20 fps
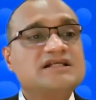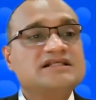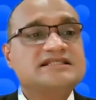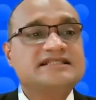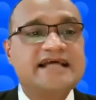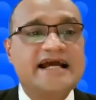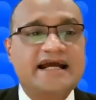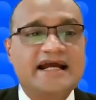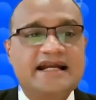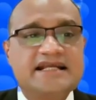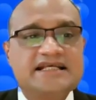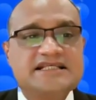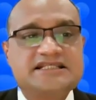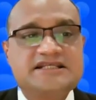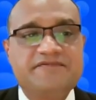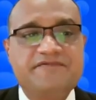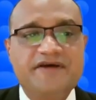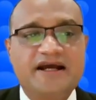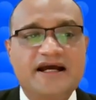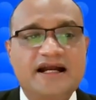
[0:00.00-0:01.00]
Second is
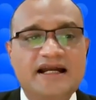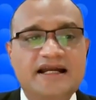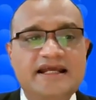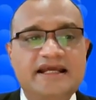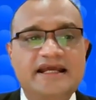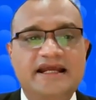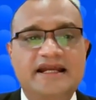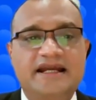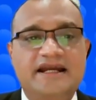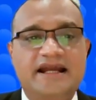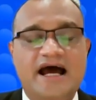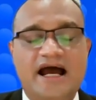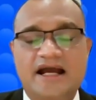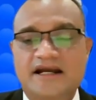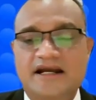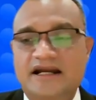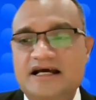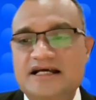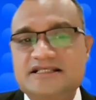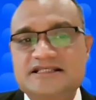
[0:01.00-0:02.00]
difficulty in
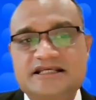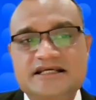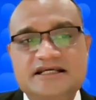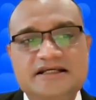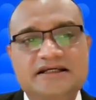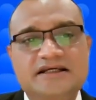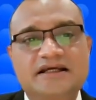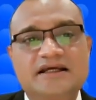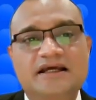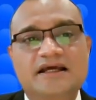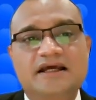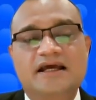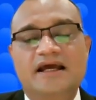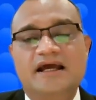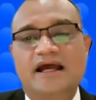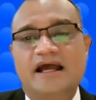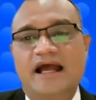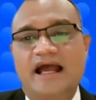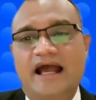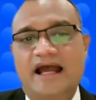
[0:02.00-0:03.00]
diagnosing
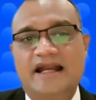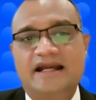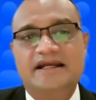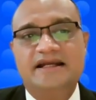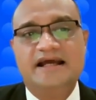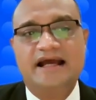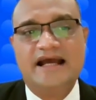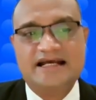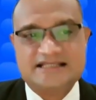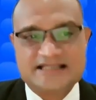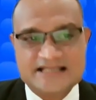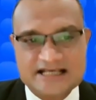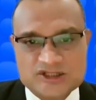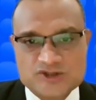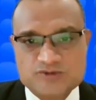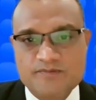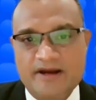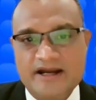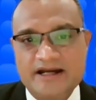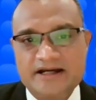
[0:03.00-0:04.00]
and
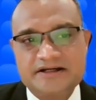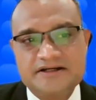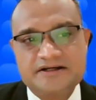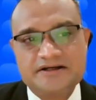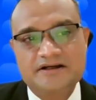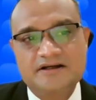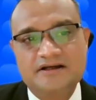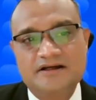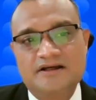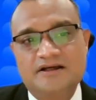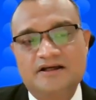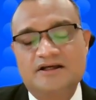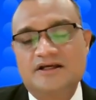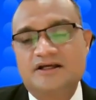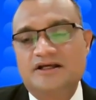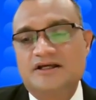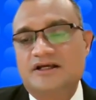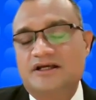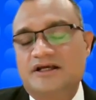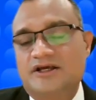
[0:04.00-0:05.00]
assessment.
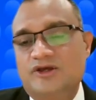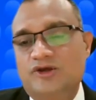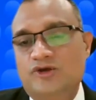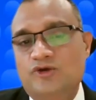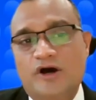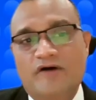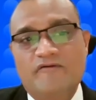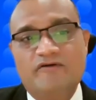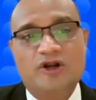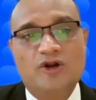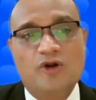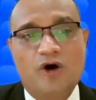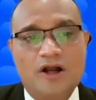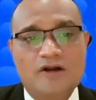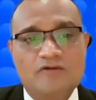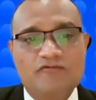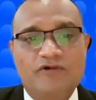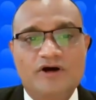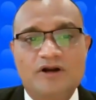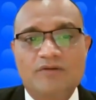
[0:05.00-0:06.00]
You have a
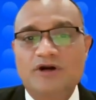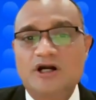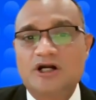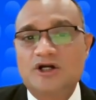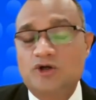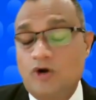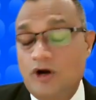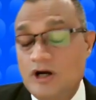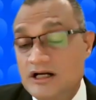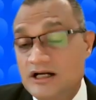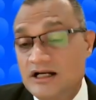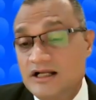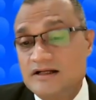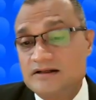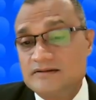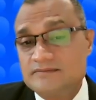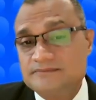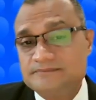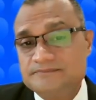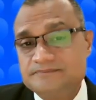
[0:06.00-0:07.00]
non-verbal
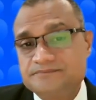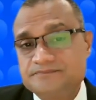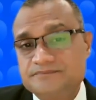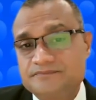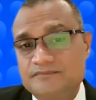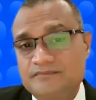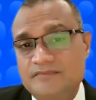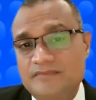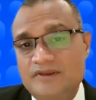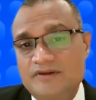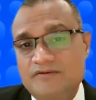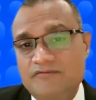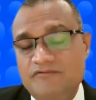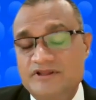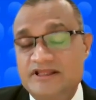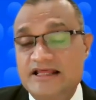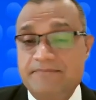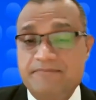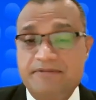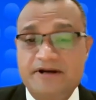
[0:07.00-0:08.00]
toddler
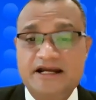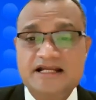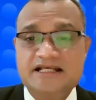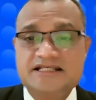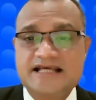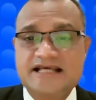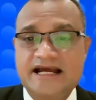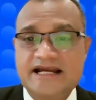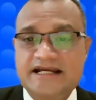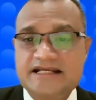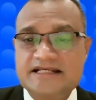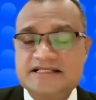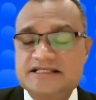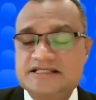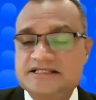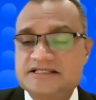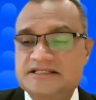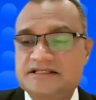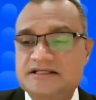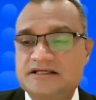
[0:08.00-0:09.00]
with
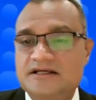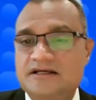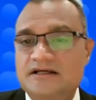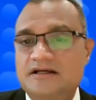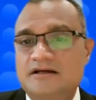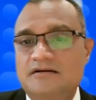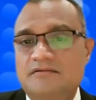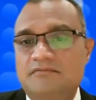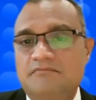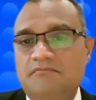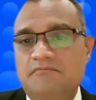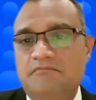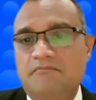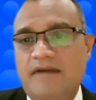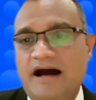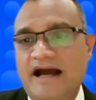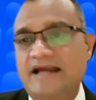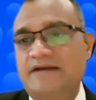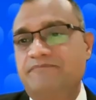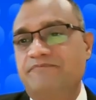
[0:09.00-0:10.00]
appendicitis,
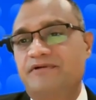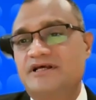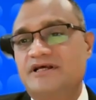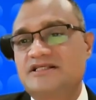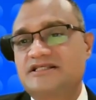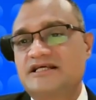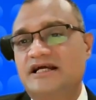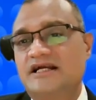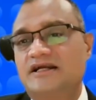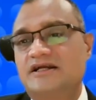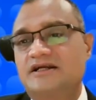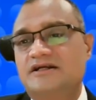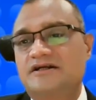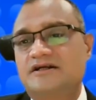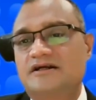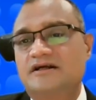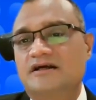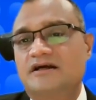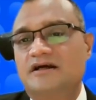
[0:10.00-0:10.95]
might present